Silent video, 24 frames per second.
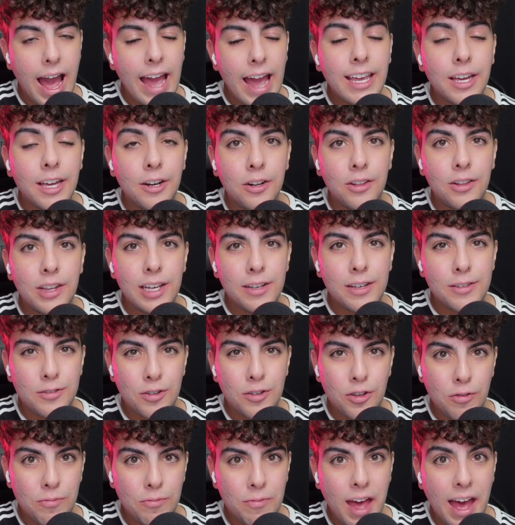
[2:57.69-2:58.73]
I can only
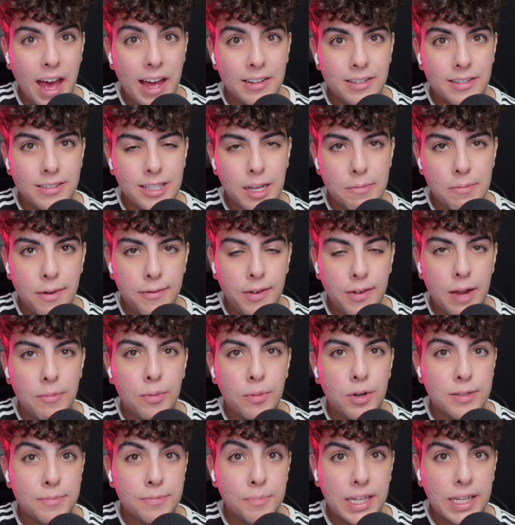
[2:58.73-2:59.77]
assume that some of
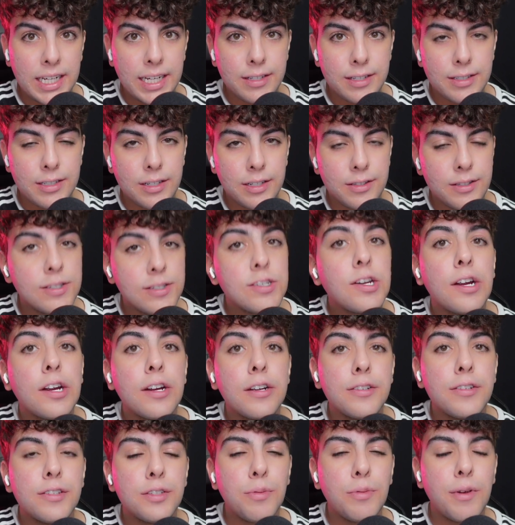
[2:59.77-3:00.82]
Amber's biggest
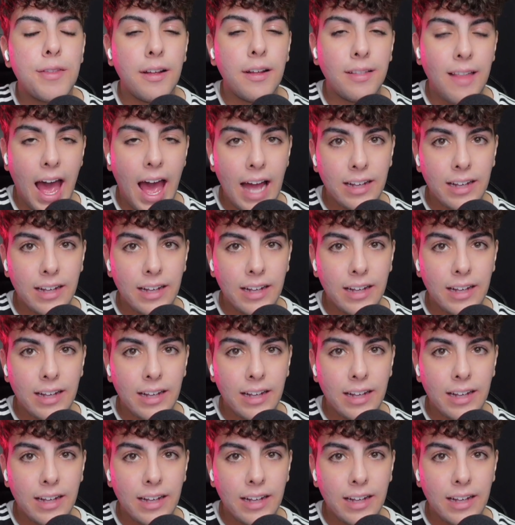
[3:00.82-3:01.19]
concerns were the lack